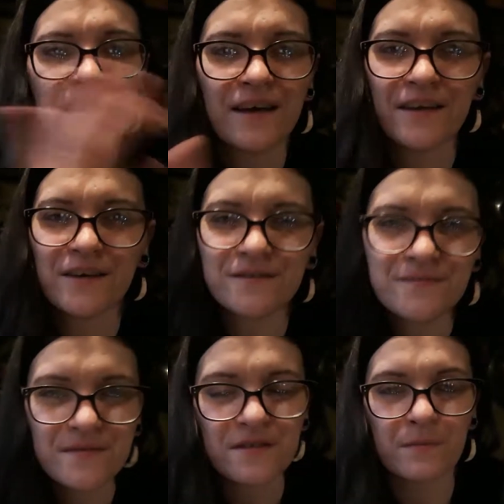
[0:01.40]
Howdy y'all,
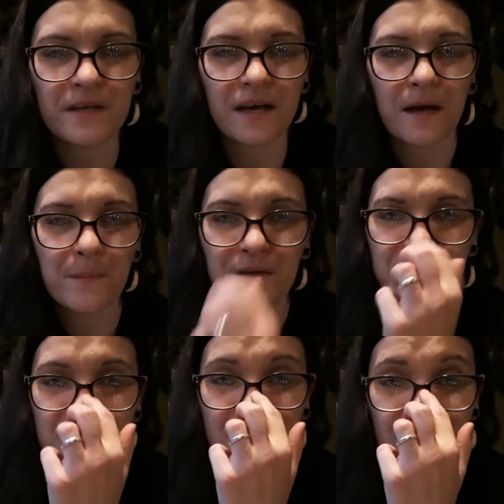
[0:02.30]
it's been a hot
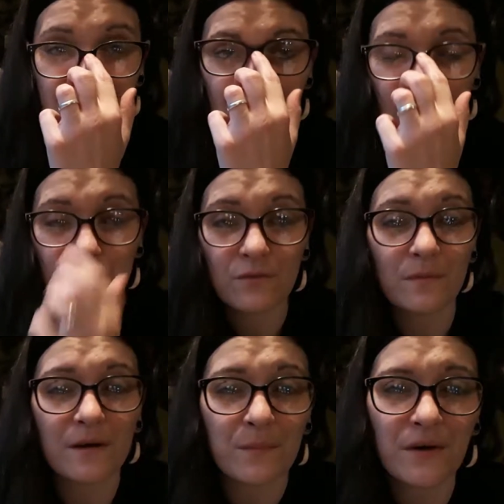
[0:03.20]
minute since I saw you.
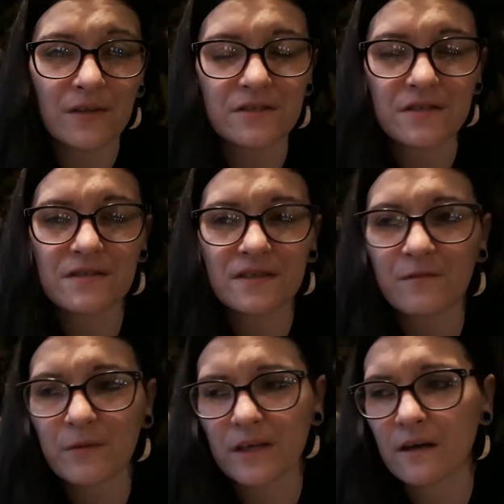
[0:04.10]
My apologies.
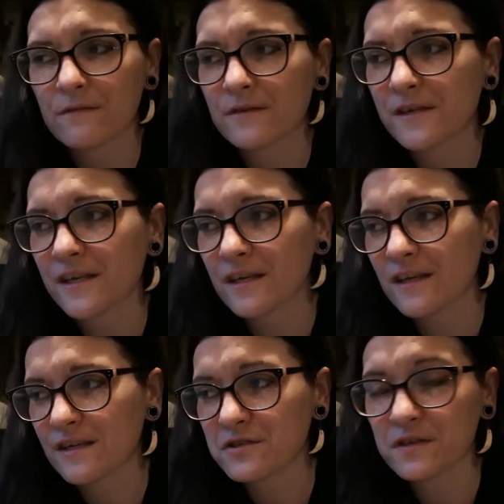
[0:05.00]
I've been covering
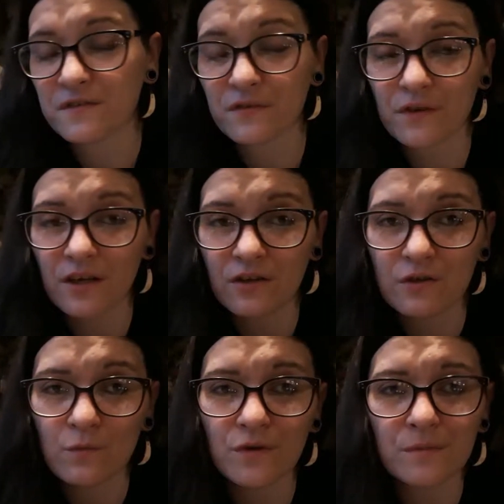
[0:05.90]
shifts for not only
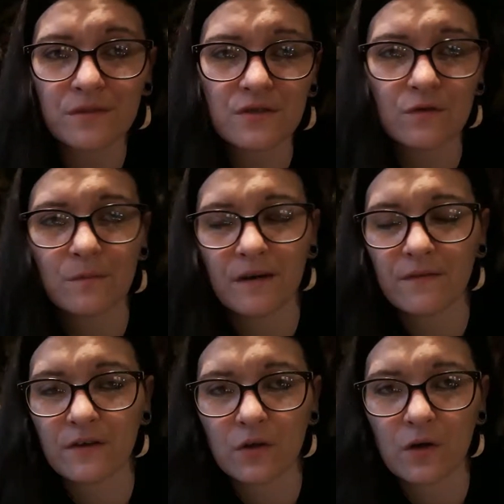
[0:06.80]
one but two of my
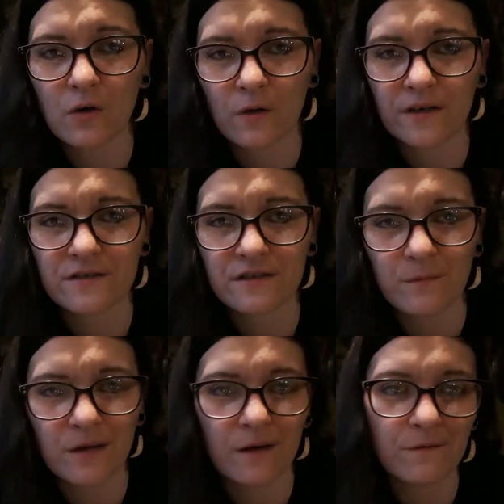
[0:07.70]
fellow coworkers. They've
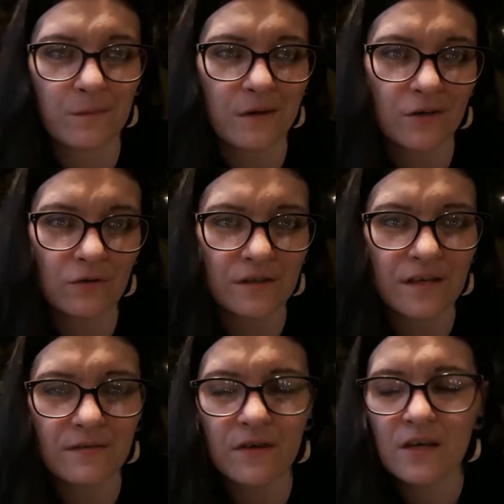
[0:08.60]
been out for medical
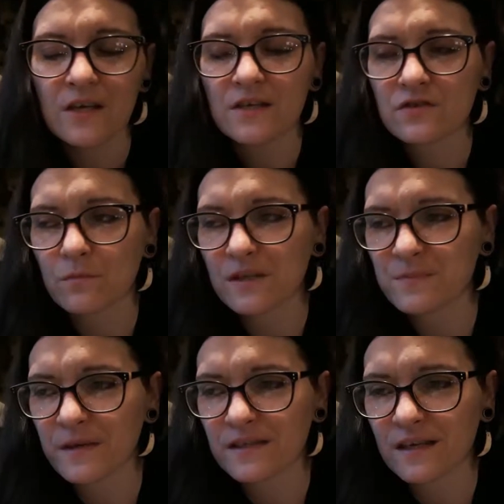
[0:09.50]
leave, so my
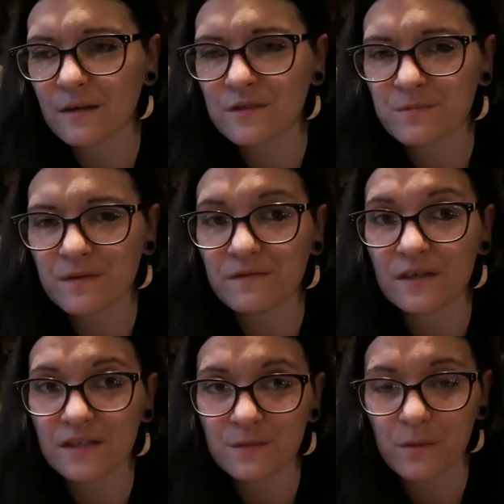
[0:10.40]
spare time has been
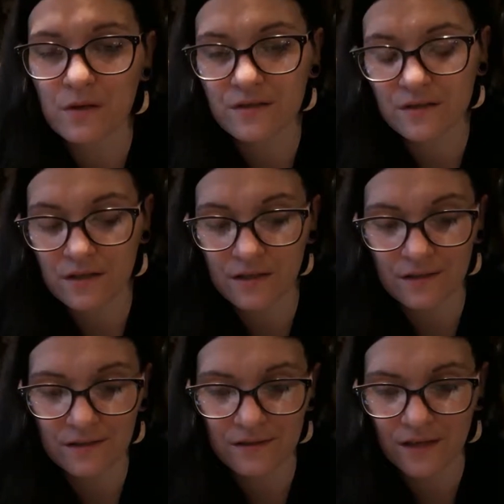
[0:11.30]
very sparse,
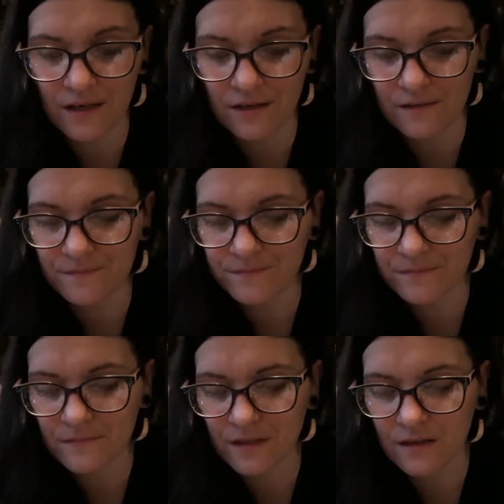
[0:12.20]
and
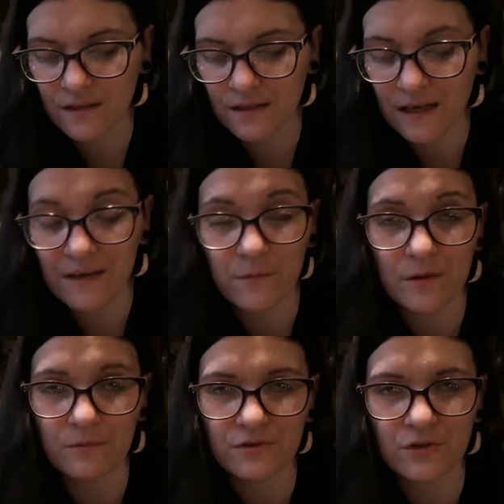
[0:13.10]
I haven't been
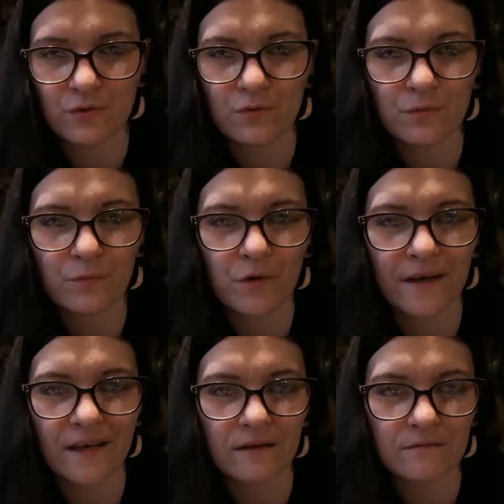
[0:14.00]
able to
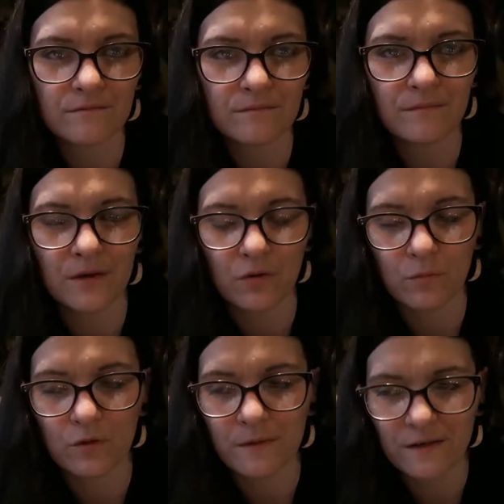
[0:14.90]
crank out my
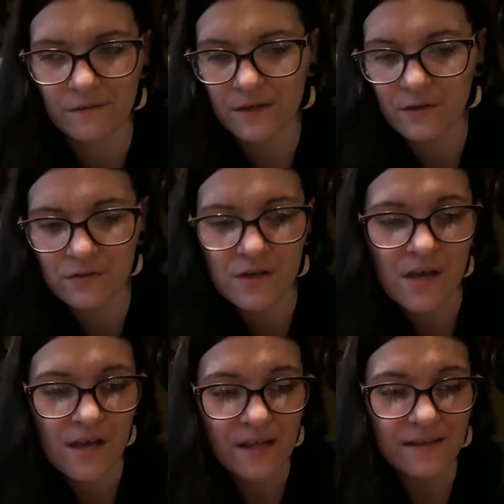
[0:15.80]
normal amount of videos.
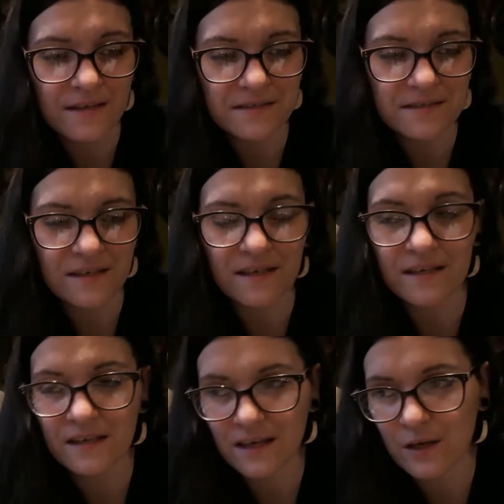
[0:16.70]
That
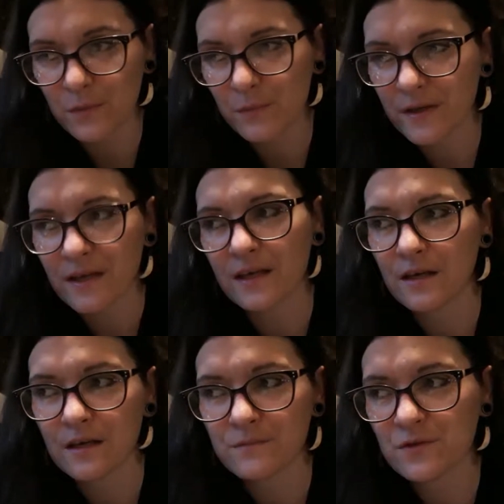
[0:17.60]
said, I will be
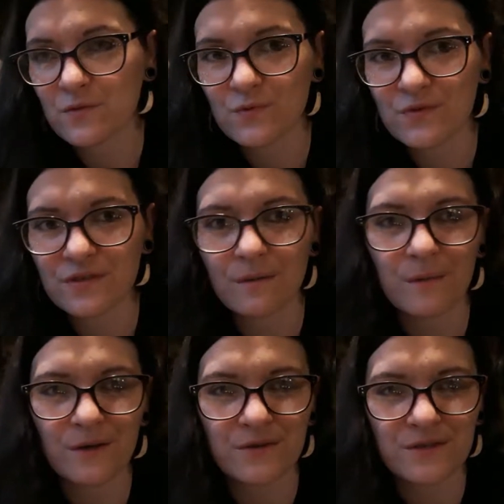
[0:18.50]
getting up to some
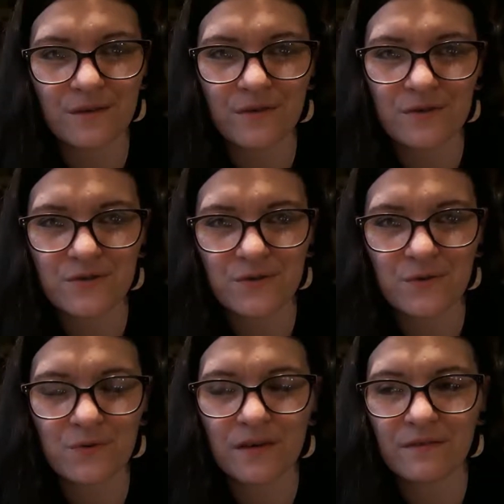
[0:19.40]
other stuff here
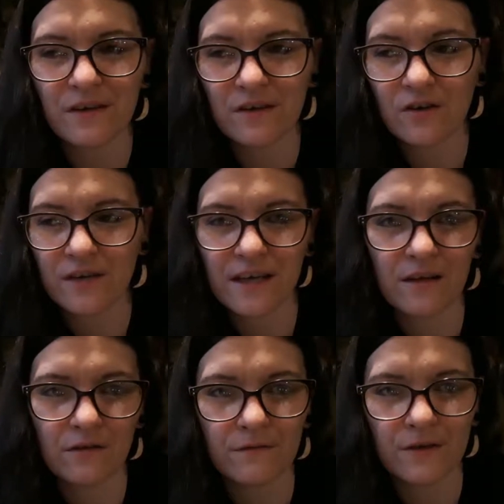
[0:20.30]
soon. I've already got
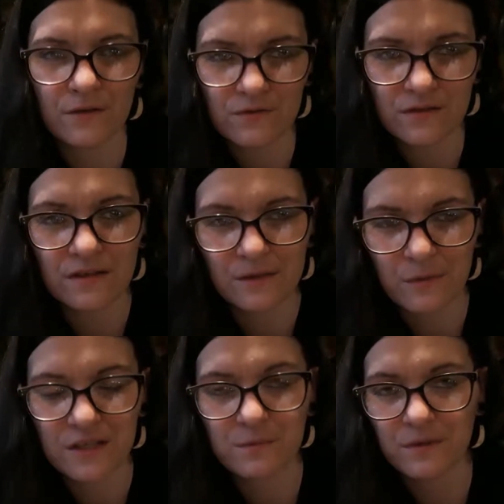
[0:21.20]
other videos in the
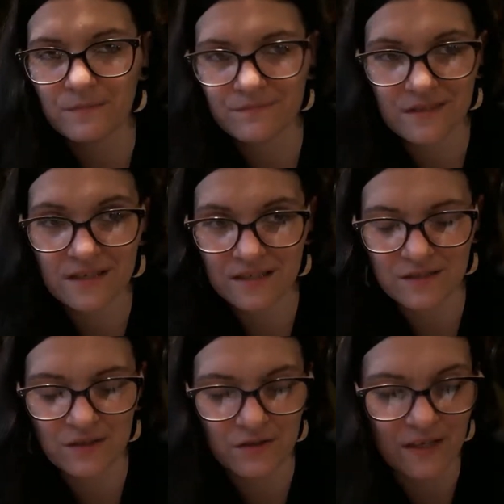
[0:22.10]
mix, but that's
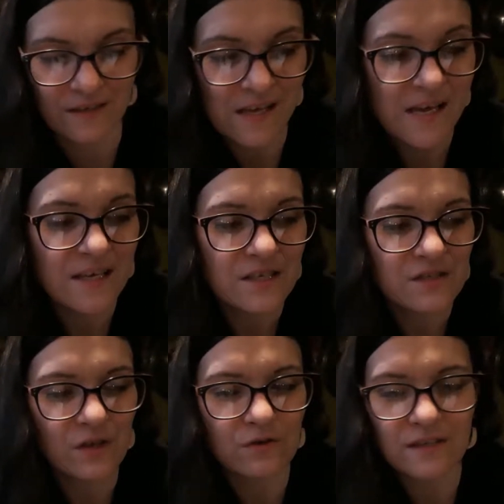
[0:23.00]
another day.
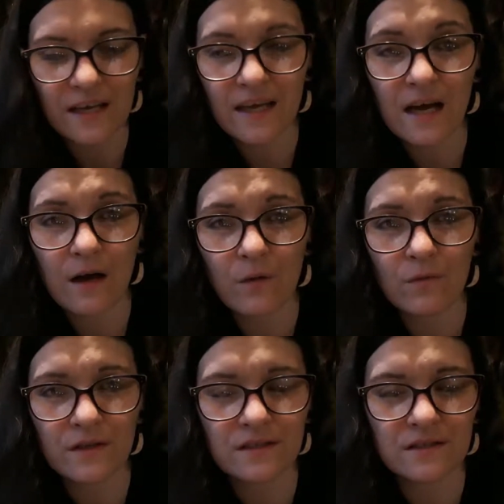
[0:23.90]
So today I
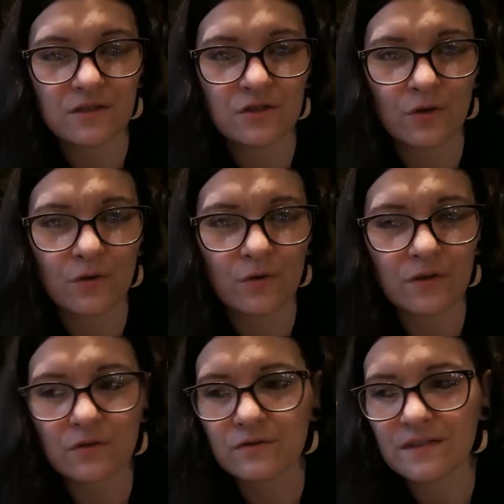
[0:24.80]
wanted to show you a
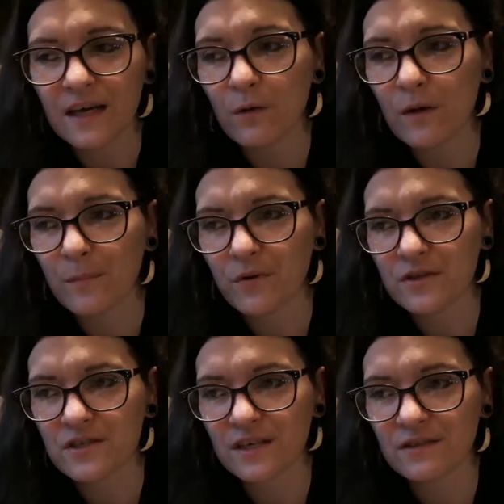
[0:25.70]
little DIY
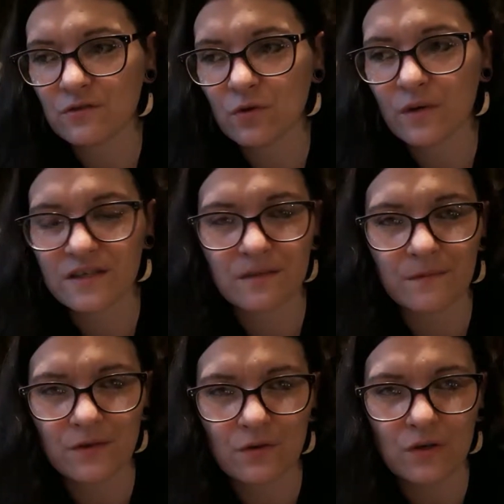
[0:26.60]
project, a little quick
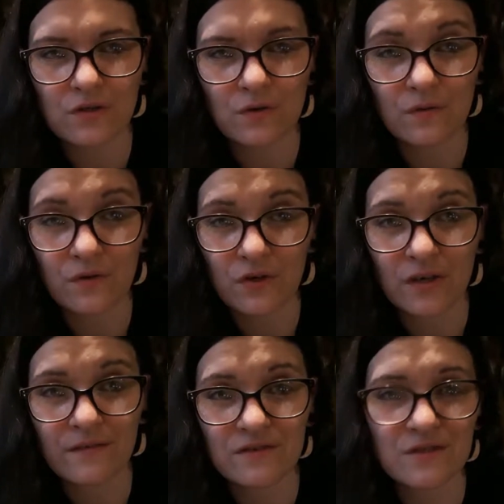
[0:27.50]
something you can do if you're
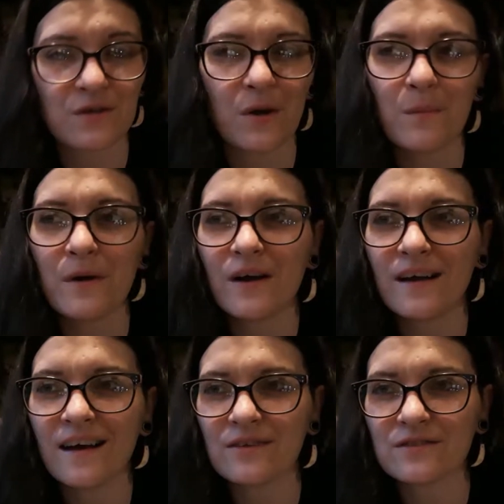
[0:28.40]
craving some
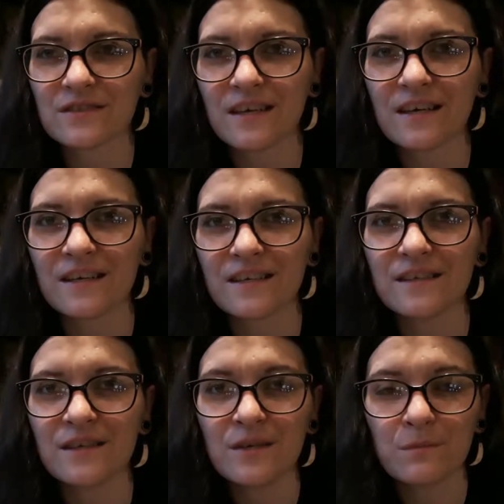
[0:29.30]

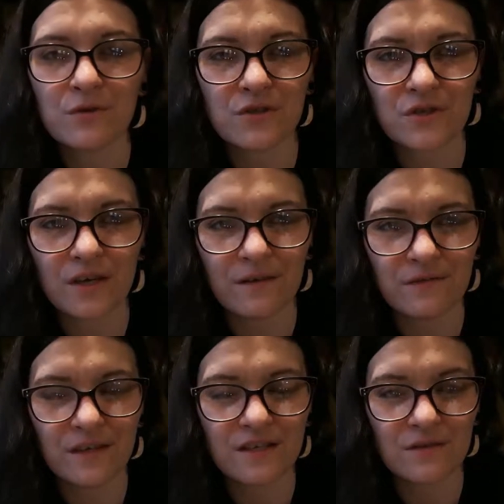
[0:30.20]
outside
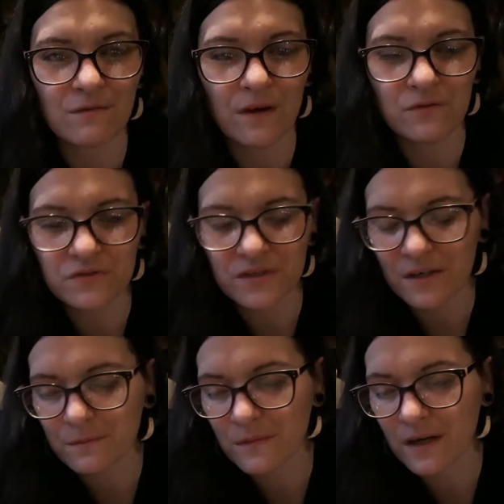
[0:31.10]
bushcrafty survival type